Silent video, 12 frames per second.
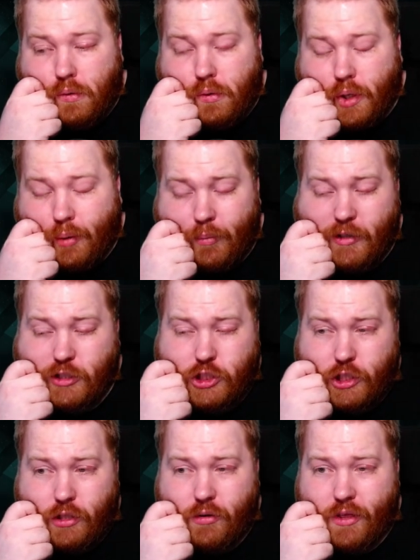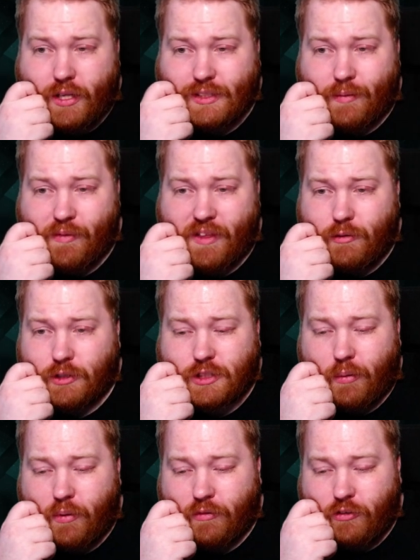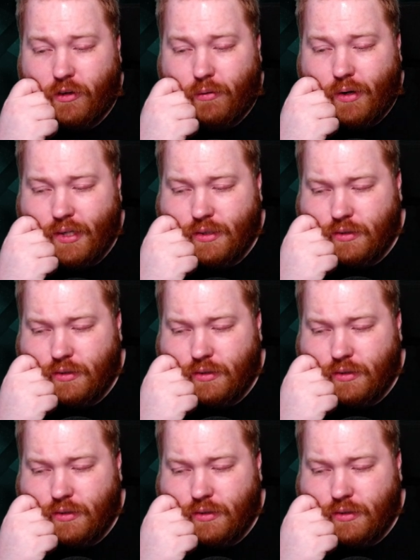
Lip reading: I mean, she knew that something was coming for her, right?